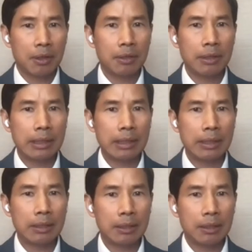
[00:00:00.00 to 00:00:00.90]

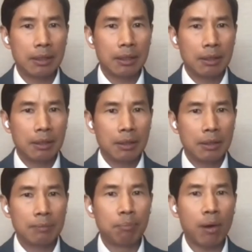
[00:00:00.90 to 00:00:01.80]
the
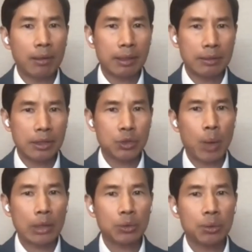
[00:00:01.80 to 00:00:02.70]
important
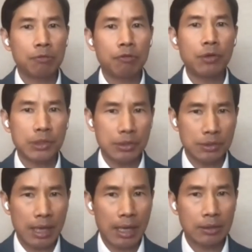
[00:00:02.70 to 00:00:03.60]
structural
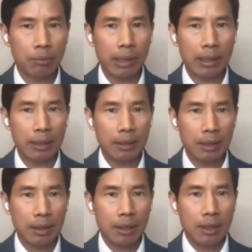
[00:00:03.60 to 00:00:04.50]
forces underway
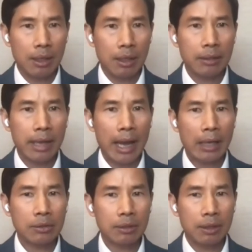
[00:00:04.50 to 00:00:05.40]
that